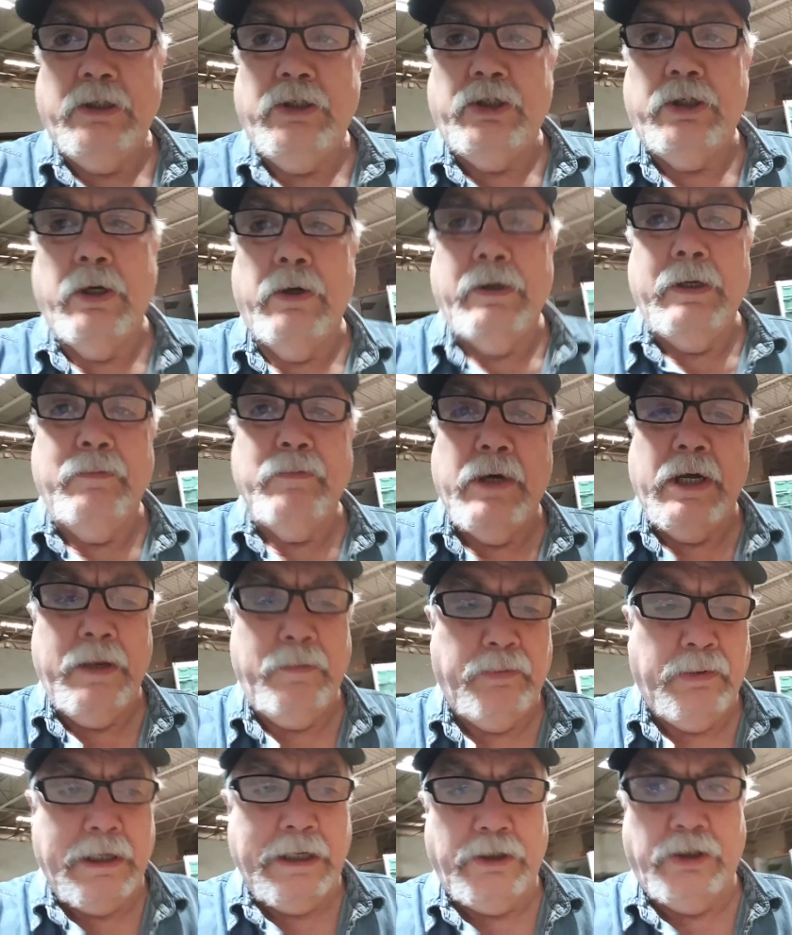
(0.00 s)
Showing my
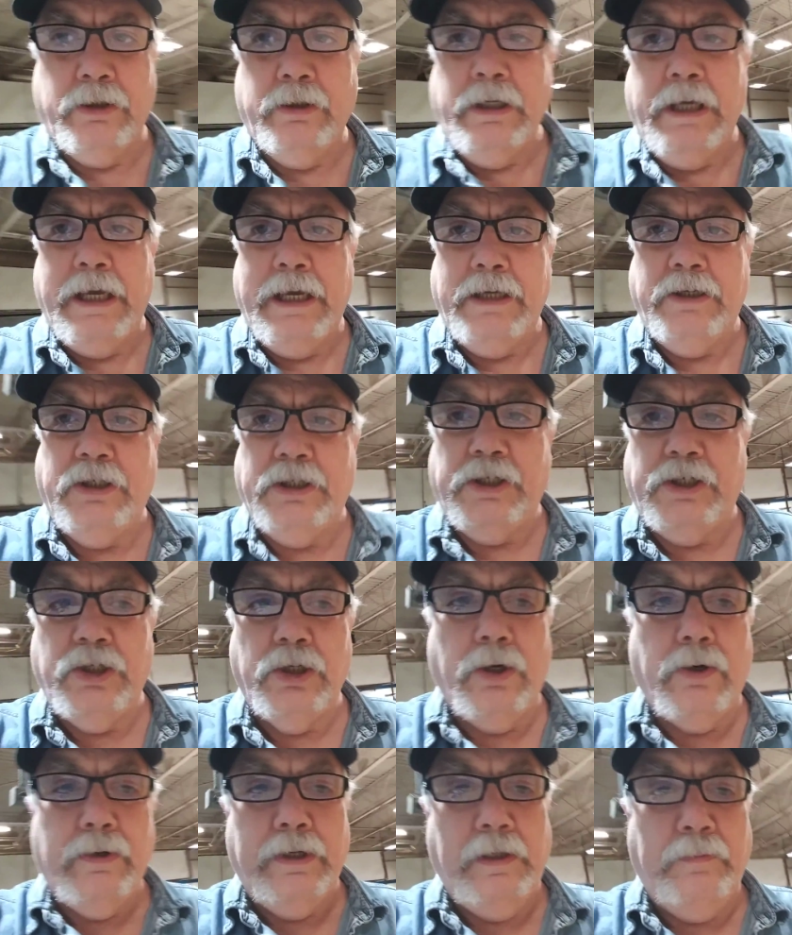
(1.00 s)
pressure gauge is
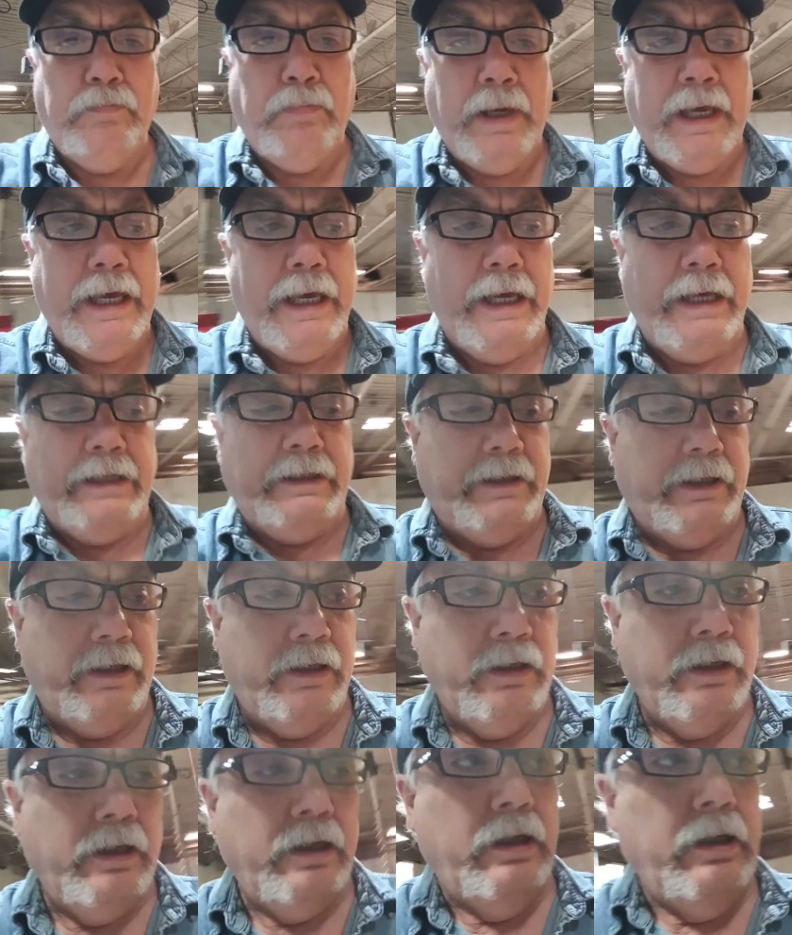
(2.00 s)
showing pegged.
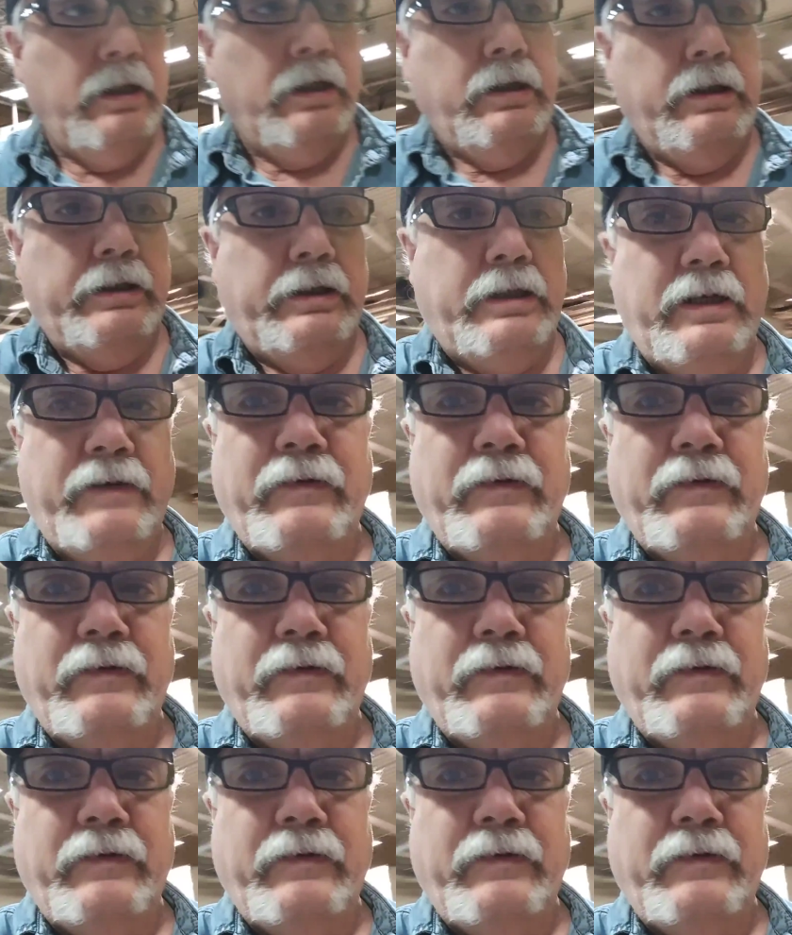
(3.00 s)
See